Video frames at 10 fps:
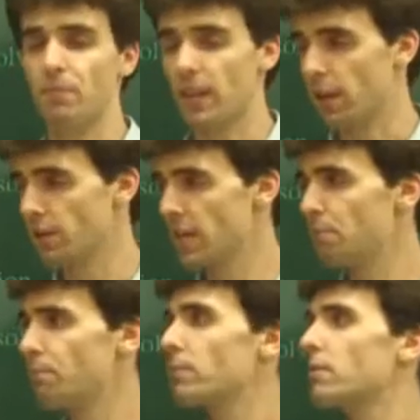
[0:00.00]
It goes
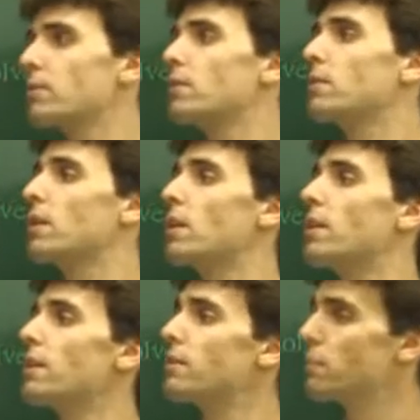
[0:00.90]
up and
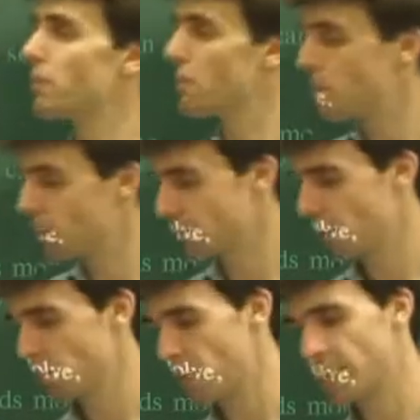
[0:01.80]
then
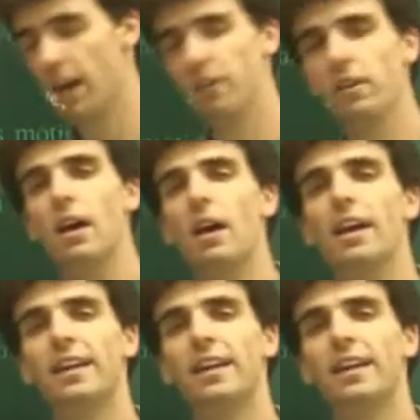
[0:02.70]
comes back down,